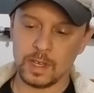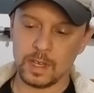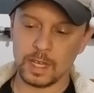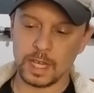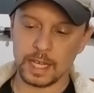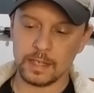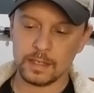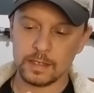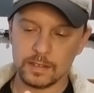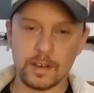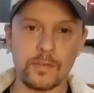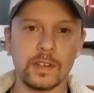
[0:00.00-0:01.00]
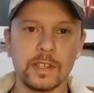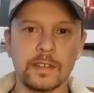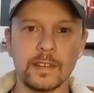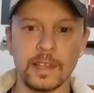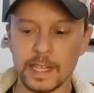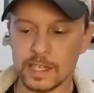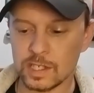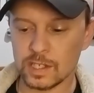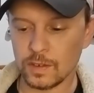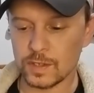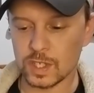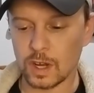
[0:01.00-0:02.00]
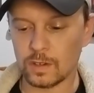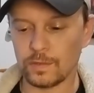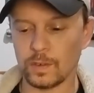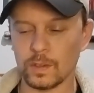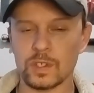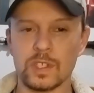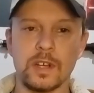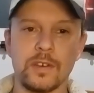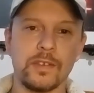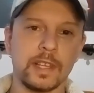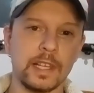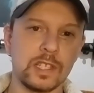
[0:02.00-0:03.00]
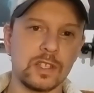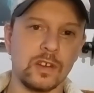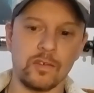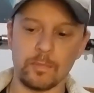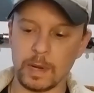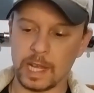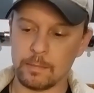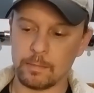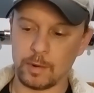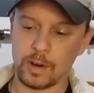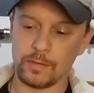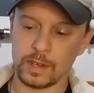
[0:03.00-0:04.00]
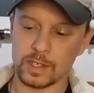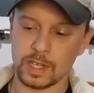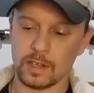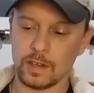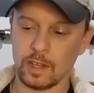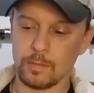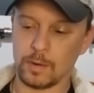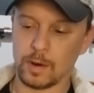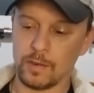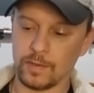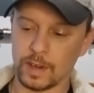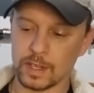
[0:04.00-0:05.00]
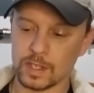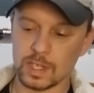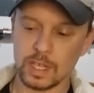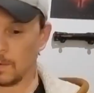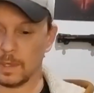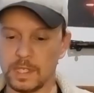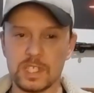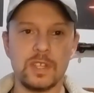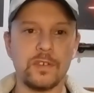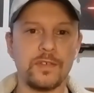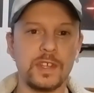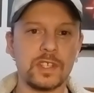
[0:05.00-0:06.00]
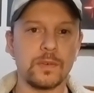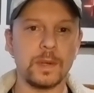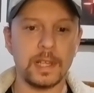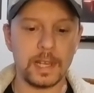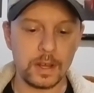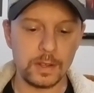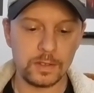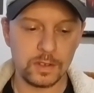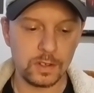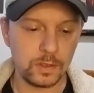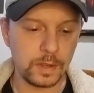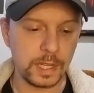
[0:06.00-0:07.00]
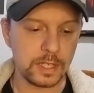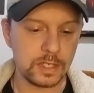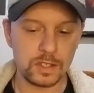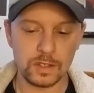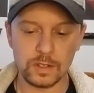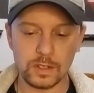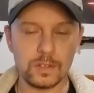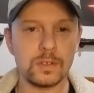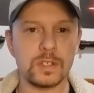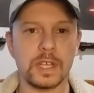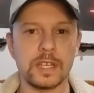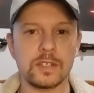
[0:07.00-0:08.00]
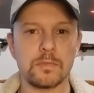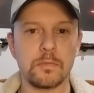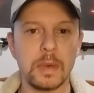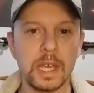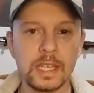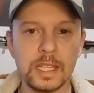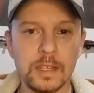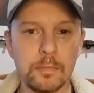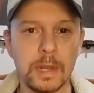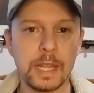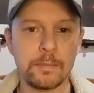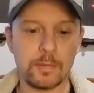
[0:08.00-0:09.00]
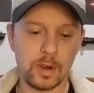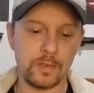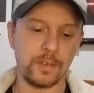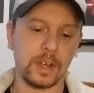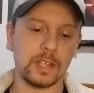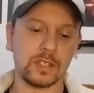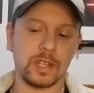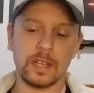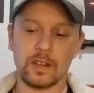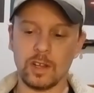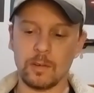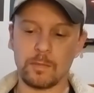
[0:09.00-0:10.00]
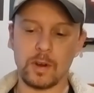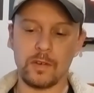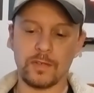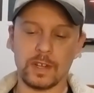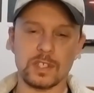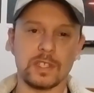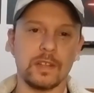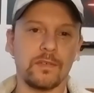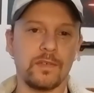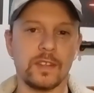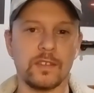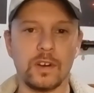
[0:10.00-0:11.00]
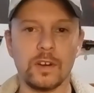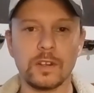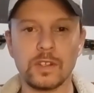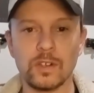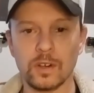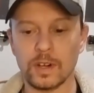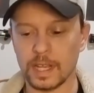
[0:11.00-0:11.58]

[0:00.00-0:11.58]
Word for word: Again, different list of sound fonts, different list of blade profiles and color profiles. What this new feature will allow you to do is to use as many blade profiles and color profiles that fit on your